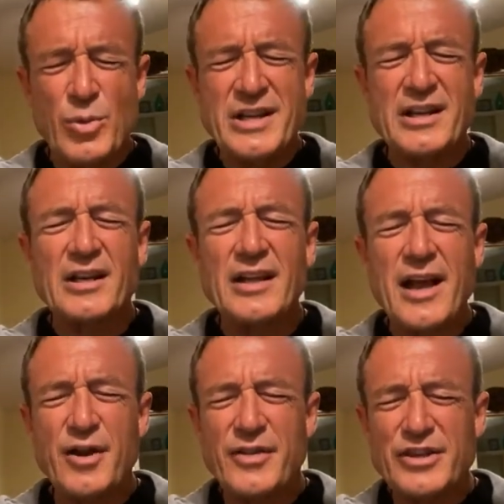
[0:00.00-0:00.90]
We
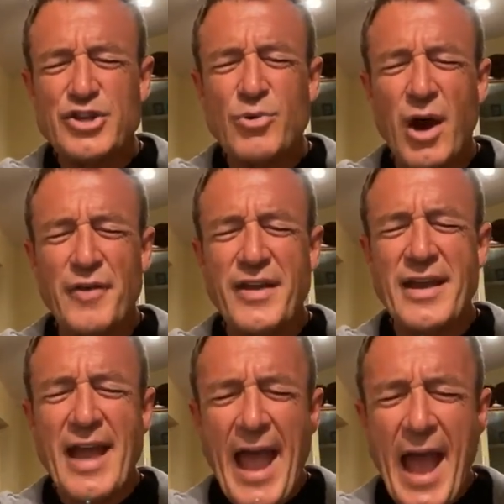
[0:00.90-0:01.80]
declare that you are
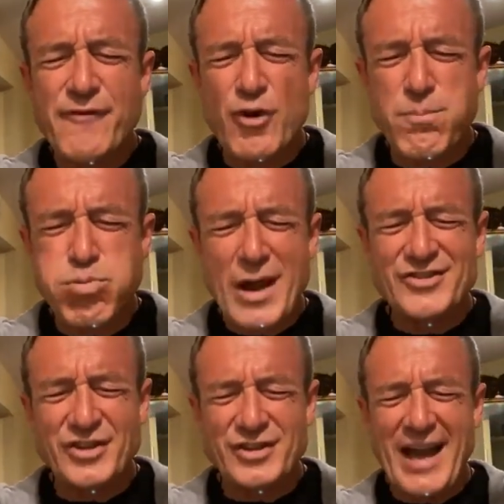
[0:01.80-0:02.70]
the ever
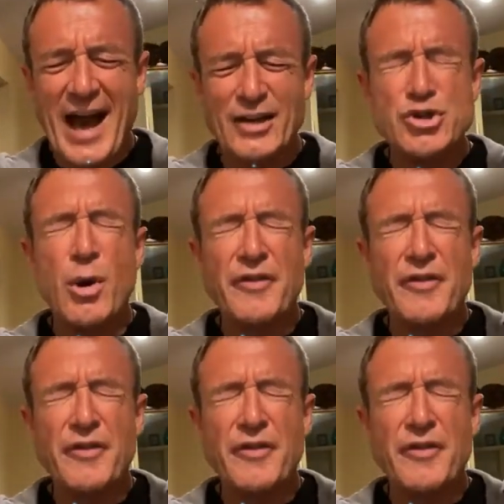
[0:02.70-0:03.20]
present God.